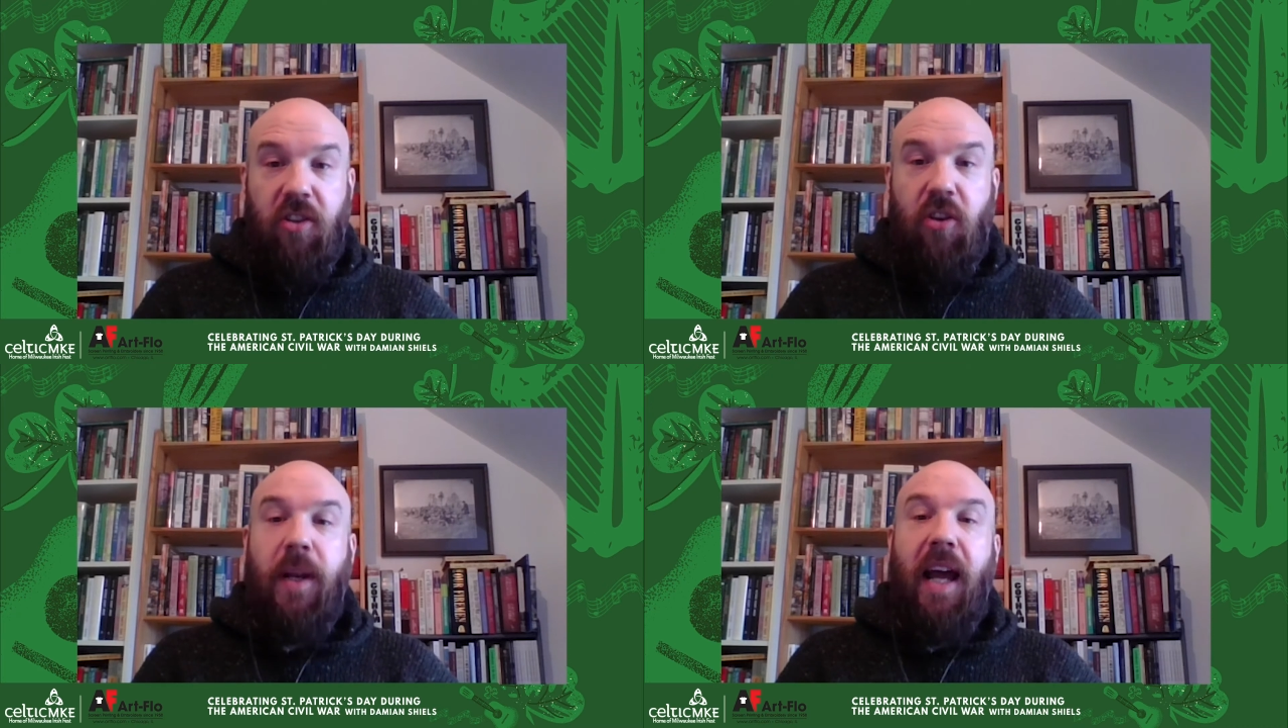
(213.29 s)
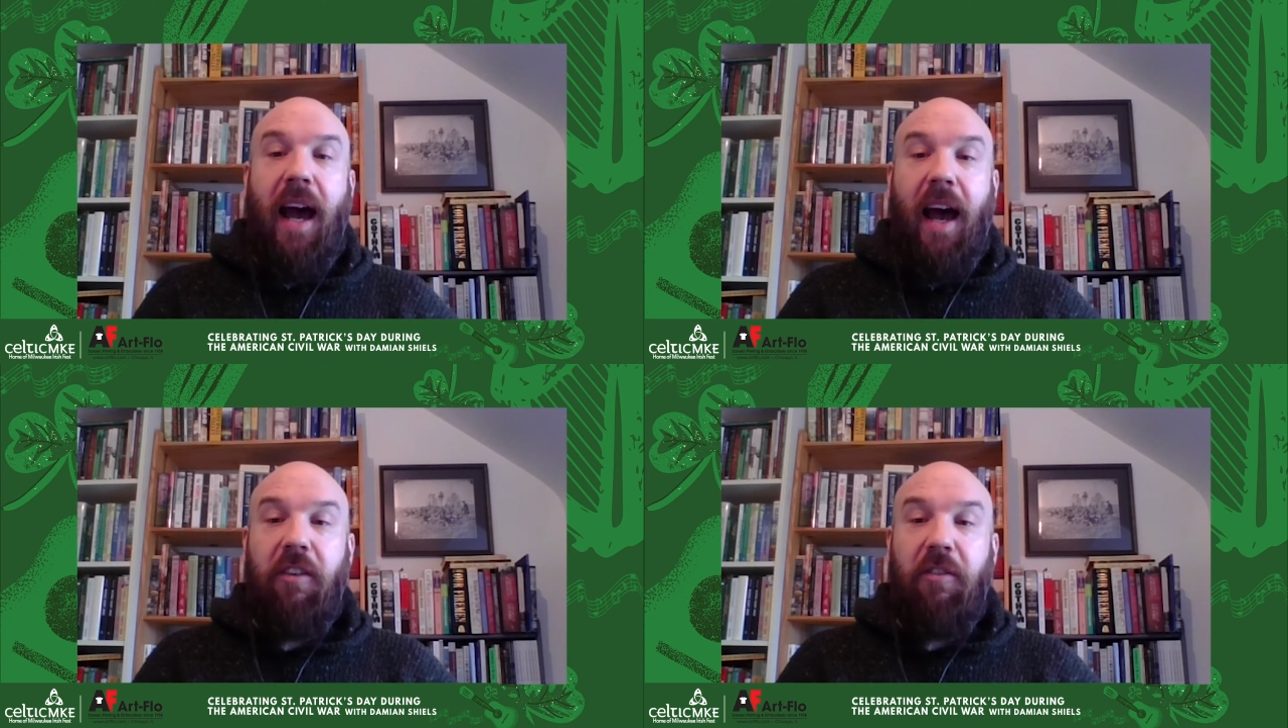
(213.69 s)

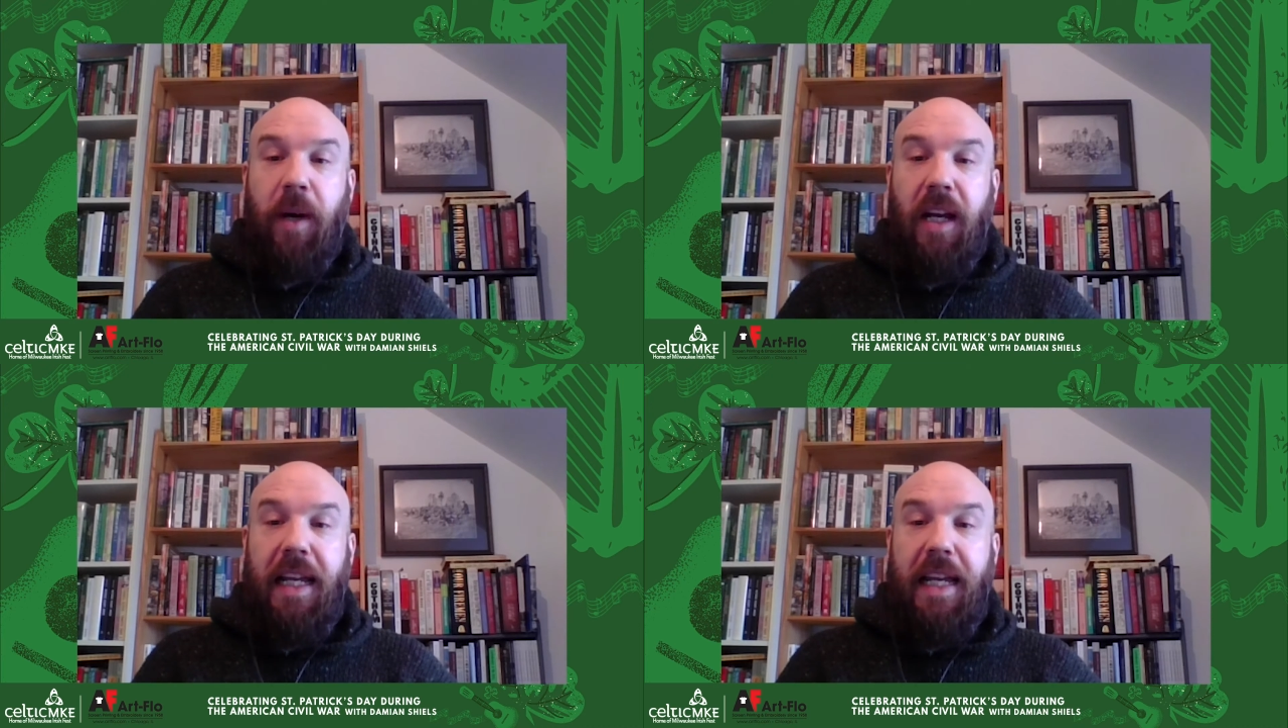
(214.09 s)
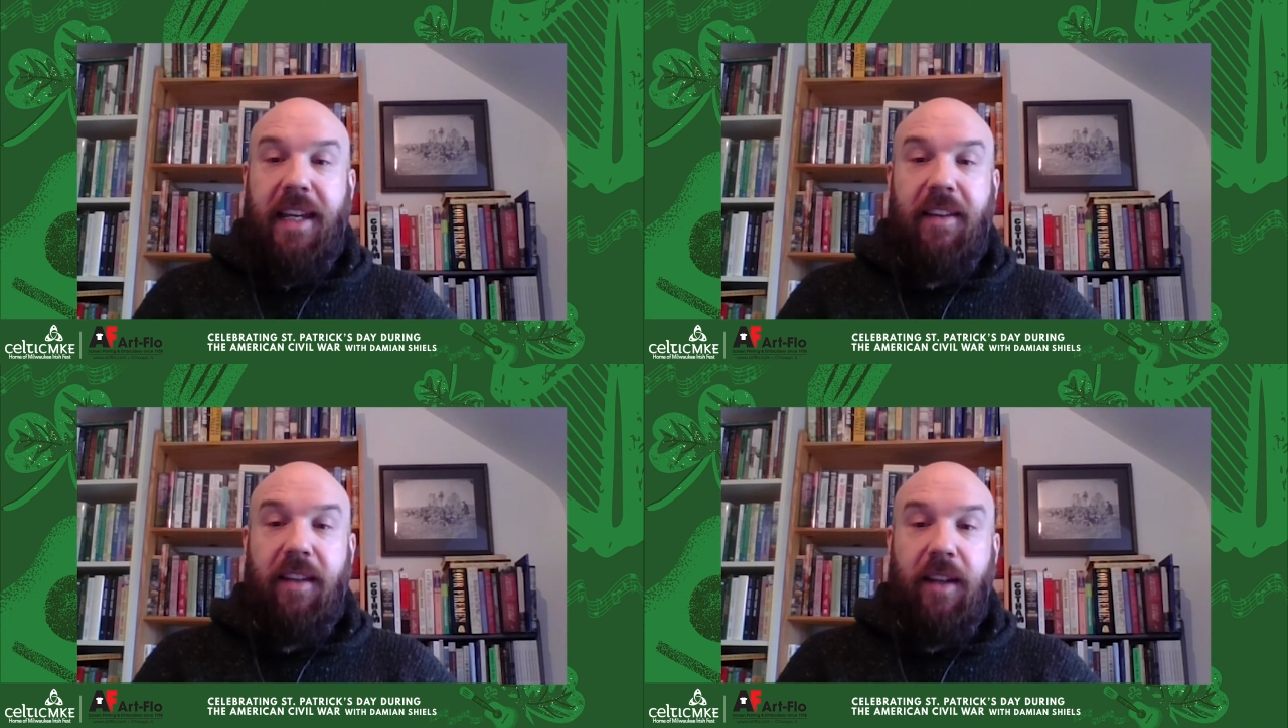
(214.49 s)
2.5 mile
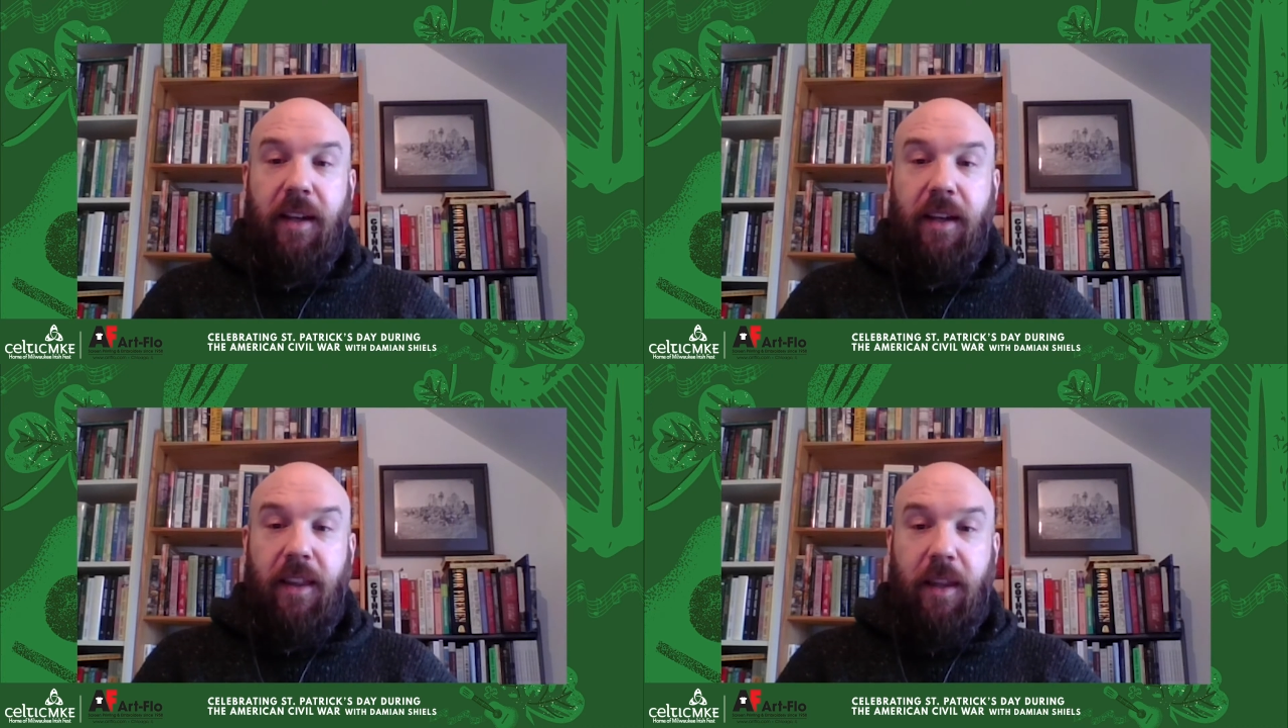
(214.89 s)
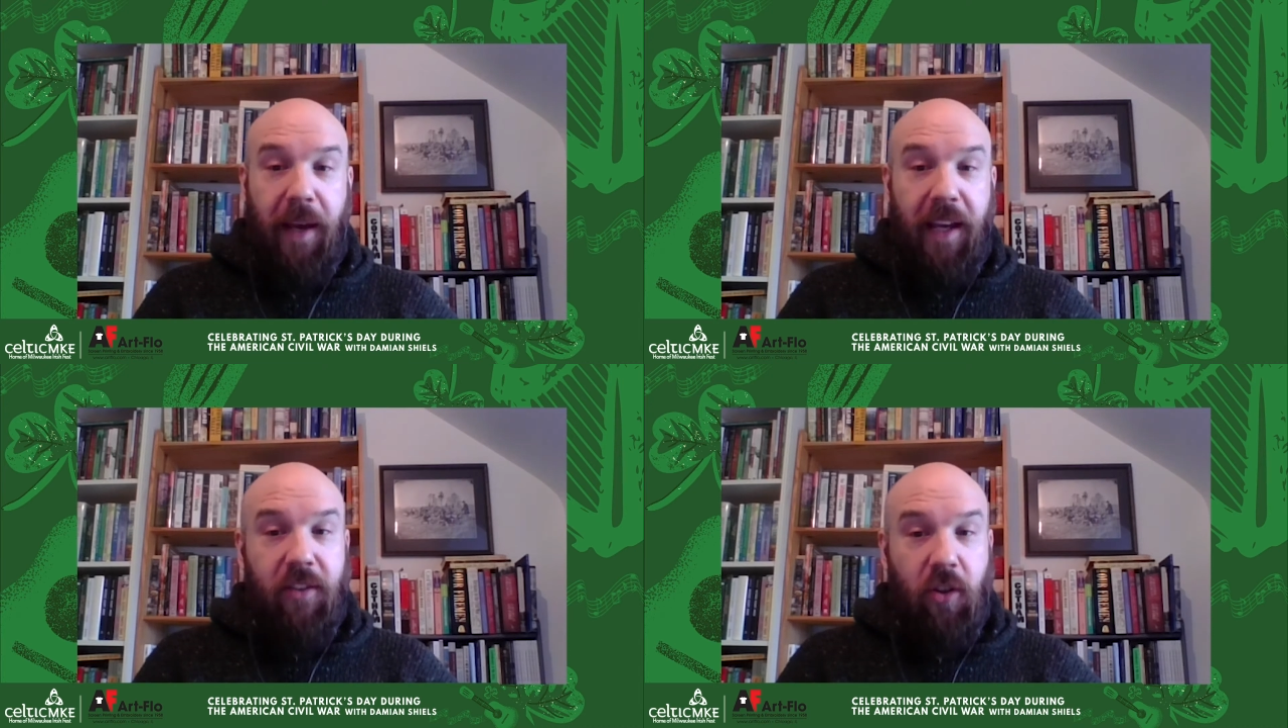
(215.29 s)
heat, the
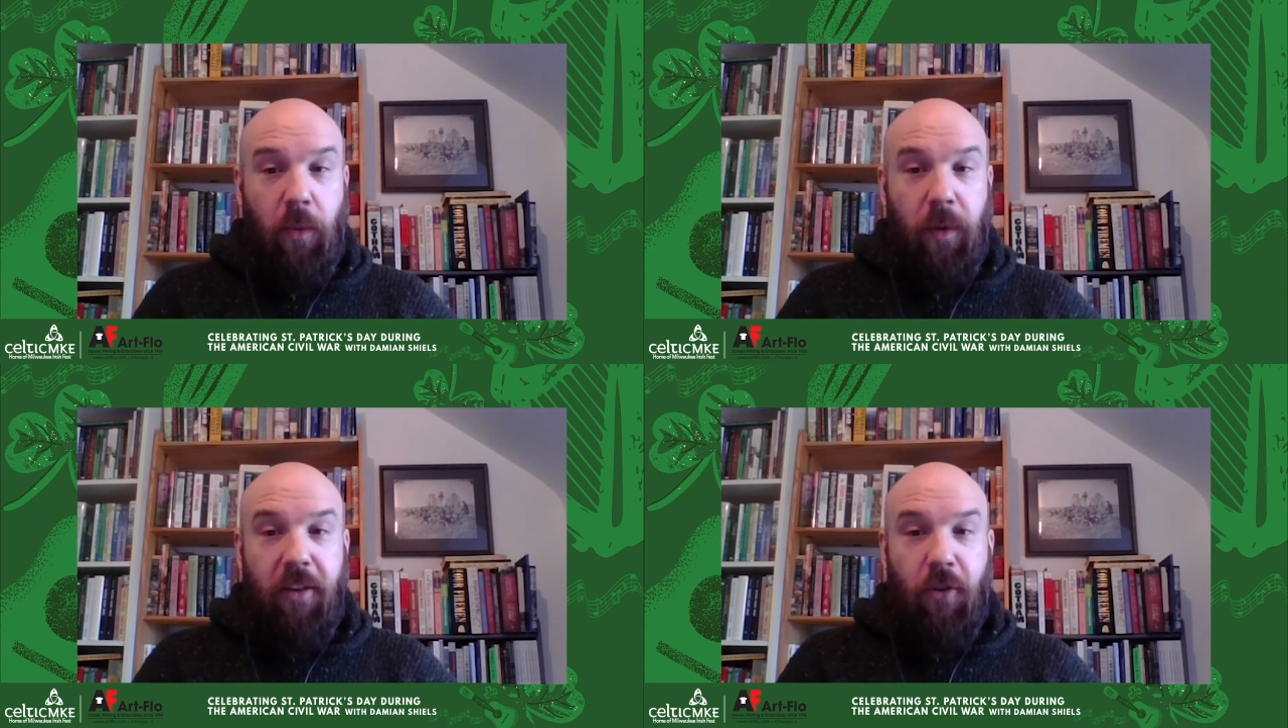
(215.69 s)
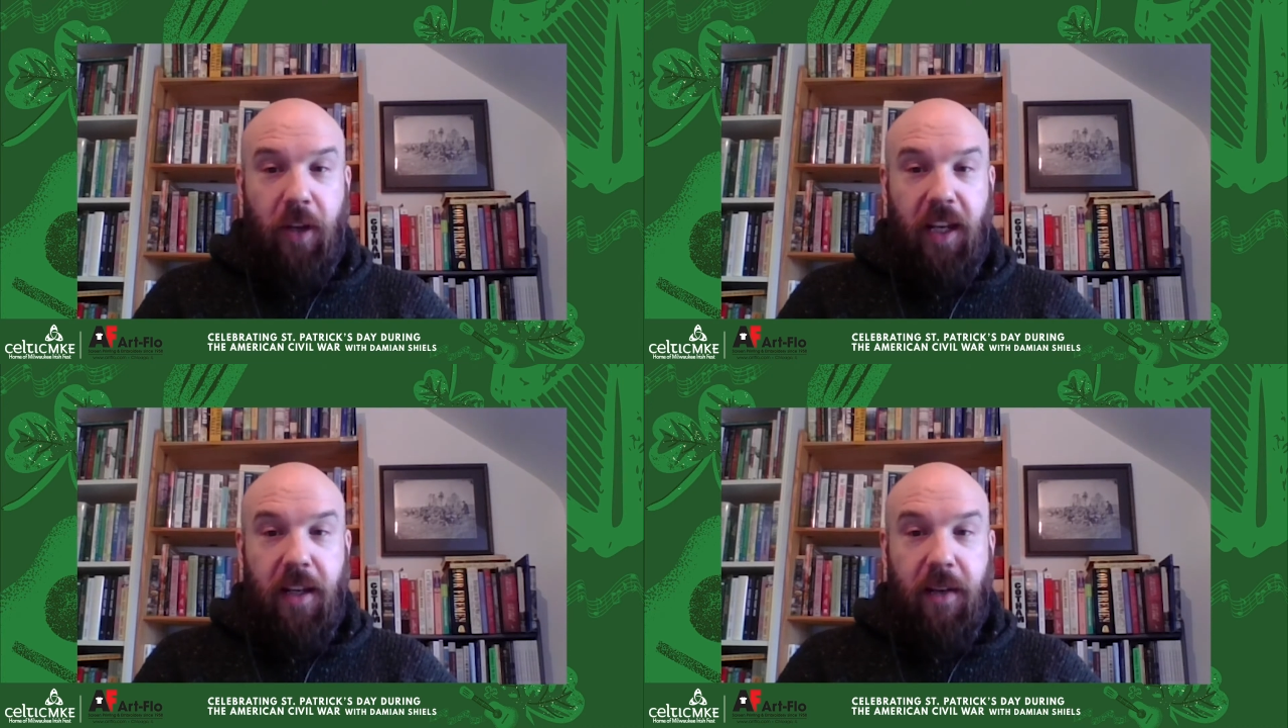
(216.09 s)
best 2 in
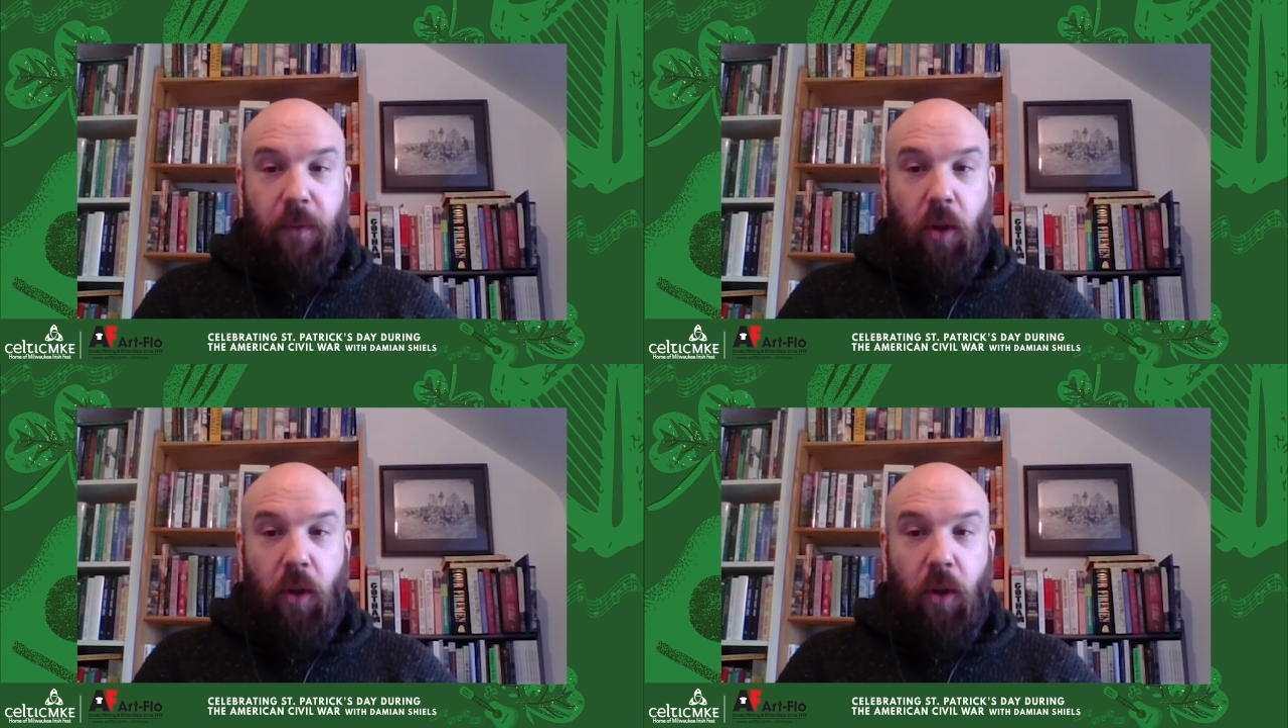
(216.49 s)
3,